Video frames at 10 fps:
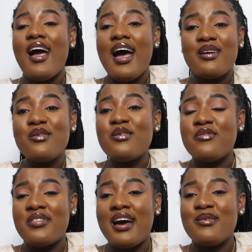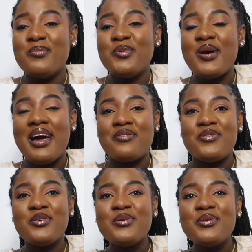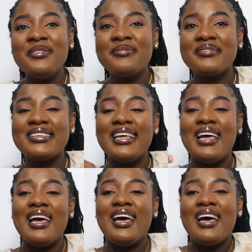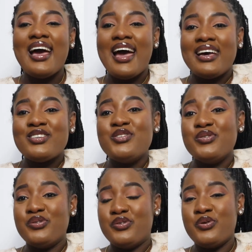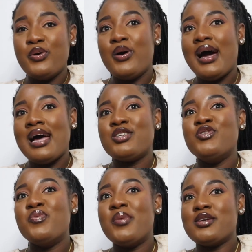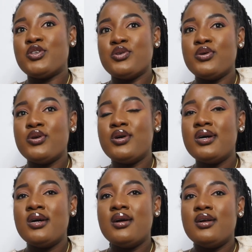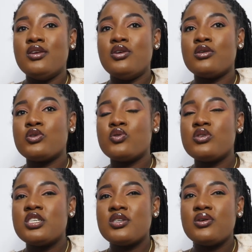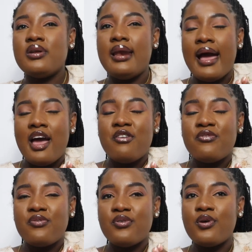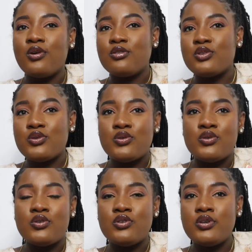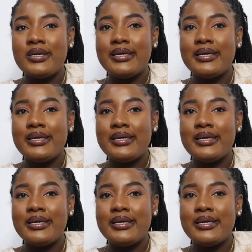and all of that. But I feel as you grow or as you mature, your social life also